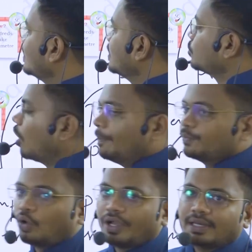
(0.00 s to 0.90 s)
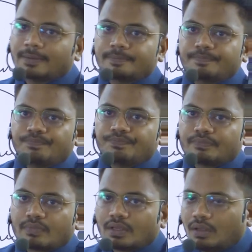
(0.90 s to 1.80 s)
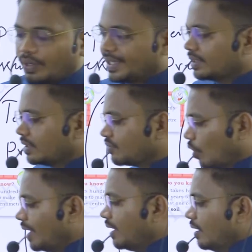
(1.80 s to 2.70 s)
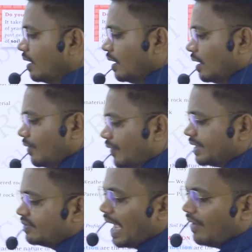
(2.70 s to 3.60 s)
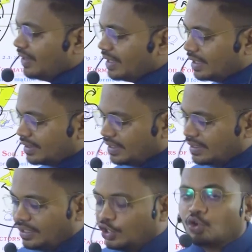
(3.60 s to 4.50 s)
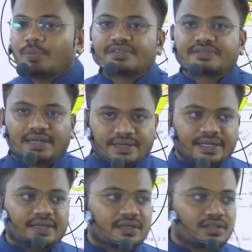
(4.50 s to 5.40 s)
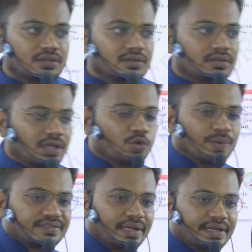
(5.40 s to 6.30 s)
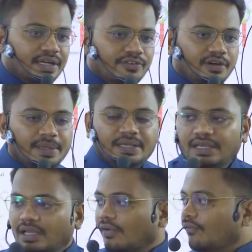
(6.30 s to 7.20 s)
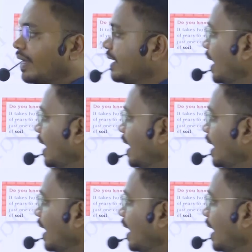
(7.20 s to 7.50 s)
the top soil. Okay, the soil which is having the humus content. The humus content will be very